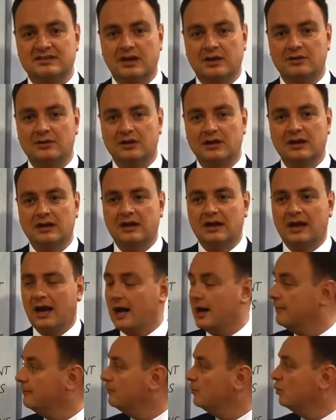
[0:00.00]
So
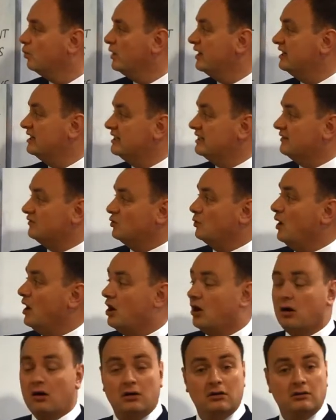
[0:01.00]
um, we're going to give you
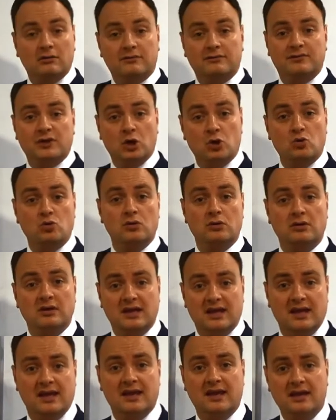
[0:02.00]
our view
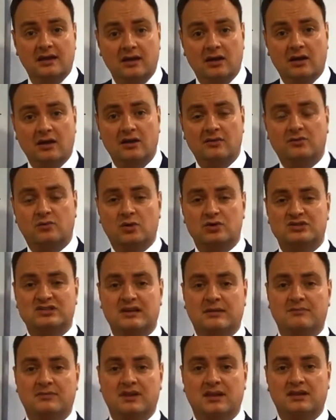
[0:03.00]
here of what
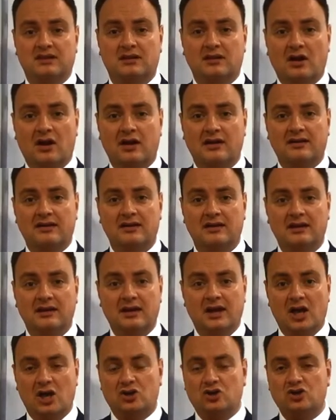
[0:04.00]
something like
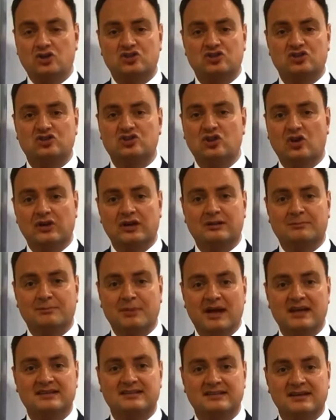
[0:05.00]
a good, solid,
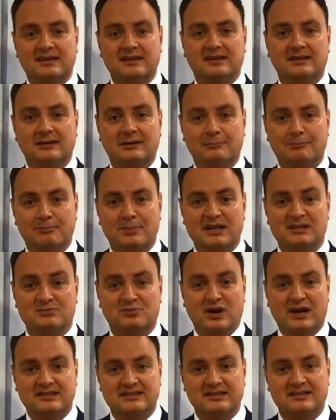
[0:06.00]
basic best
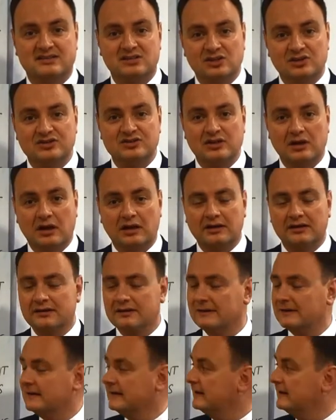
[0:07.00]
practice looks like.